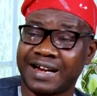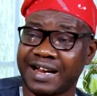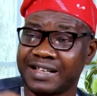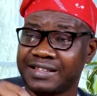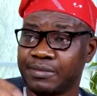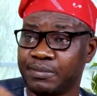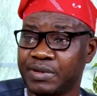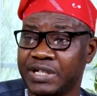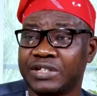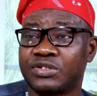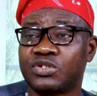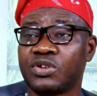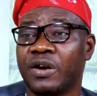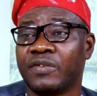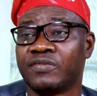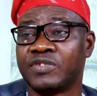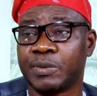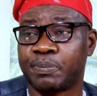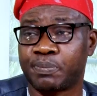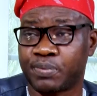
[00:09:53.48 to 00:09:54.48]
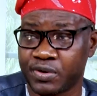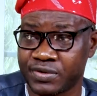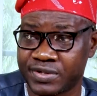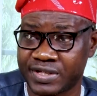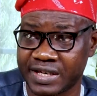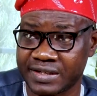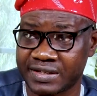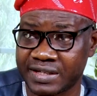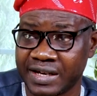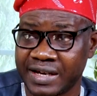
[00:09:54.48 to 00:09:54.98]
credibility of the
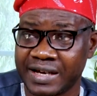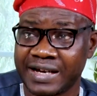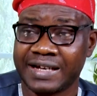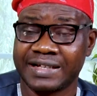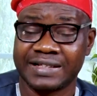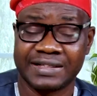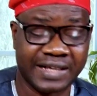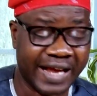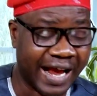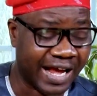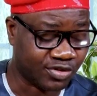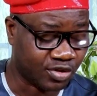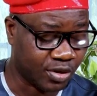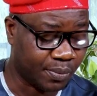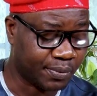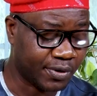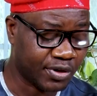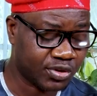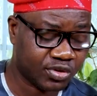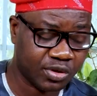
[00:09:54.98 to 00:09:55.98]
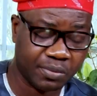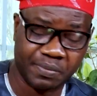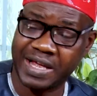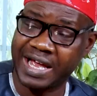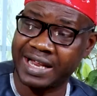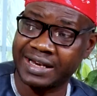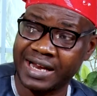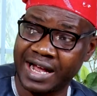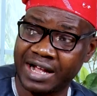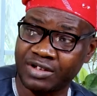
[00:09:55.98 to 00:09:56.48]
process. They are supposed to be
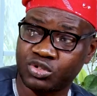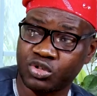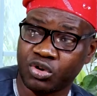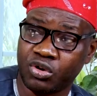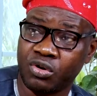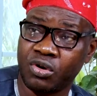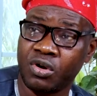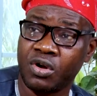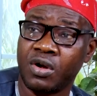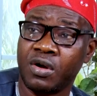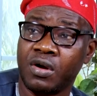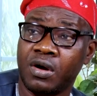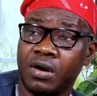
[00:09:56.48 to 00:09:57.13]
allowed to